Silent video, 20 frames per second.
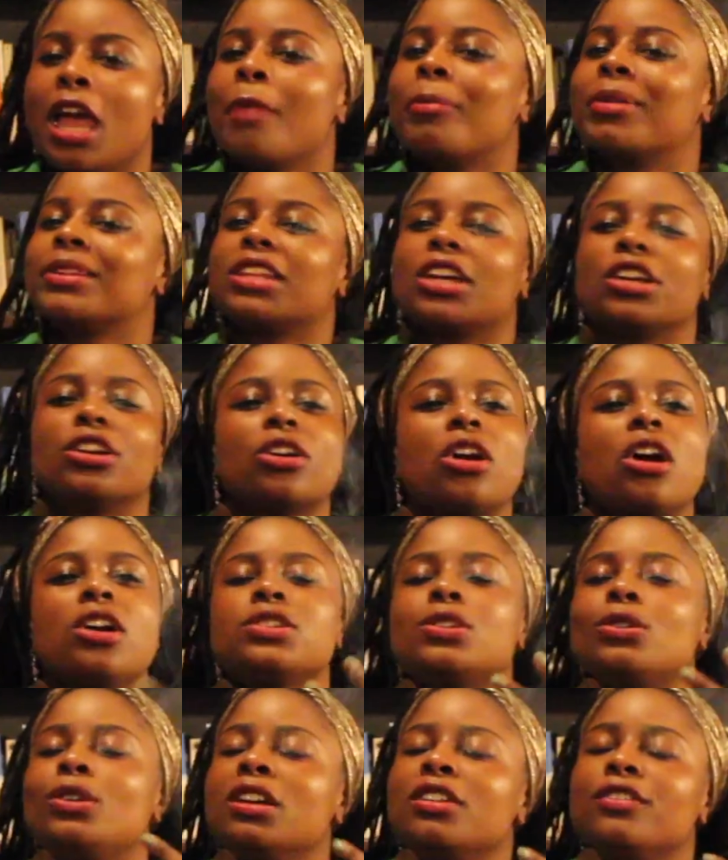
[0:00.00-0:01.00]
but that you're
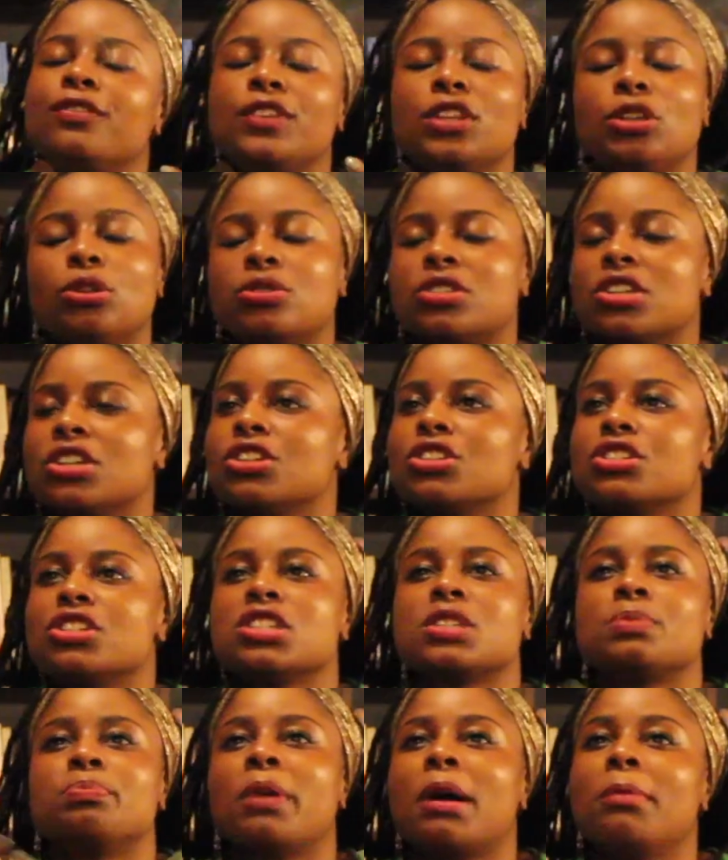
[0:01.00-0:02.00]
also confused and you're
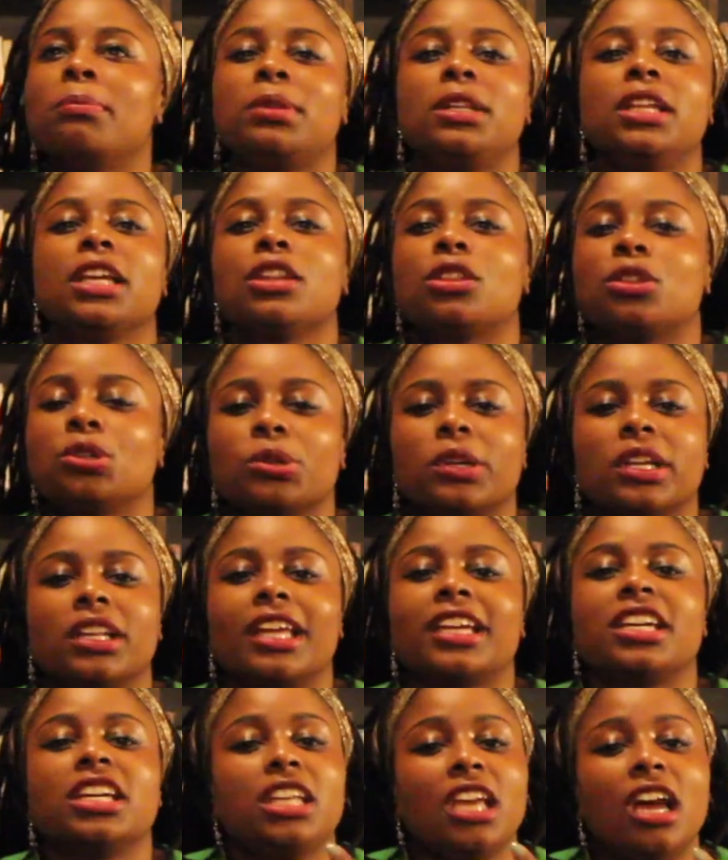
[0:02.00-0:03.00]
just bumbling through it
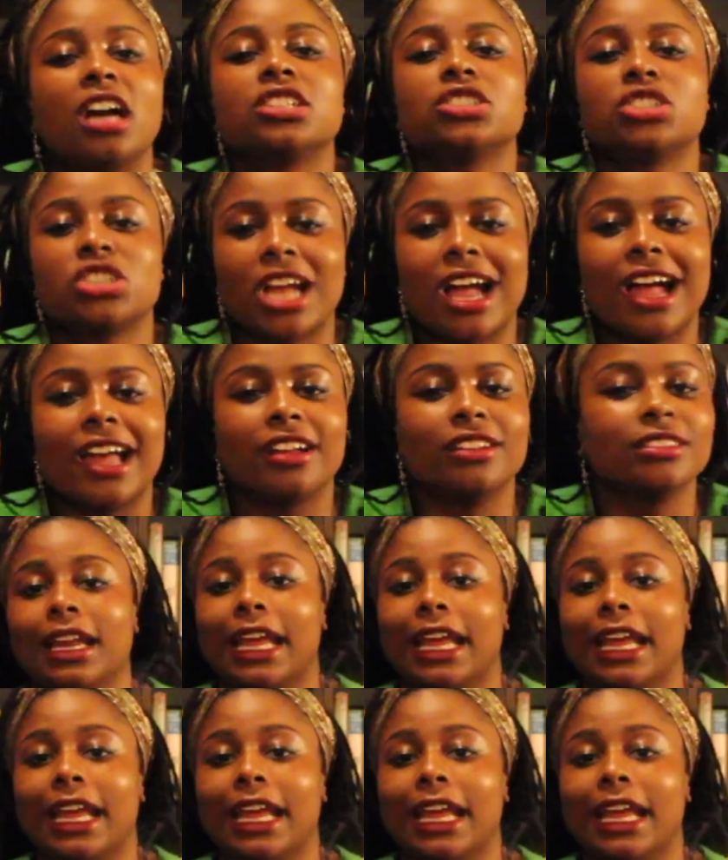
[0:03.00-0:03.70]
like a young child.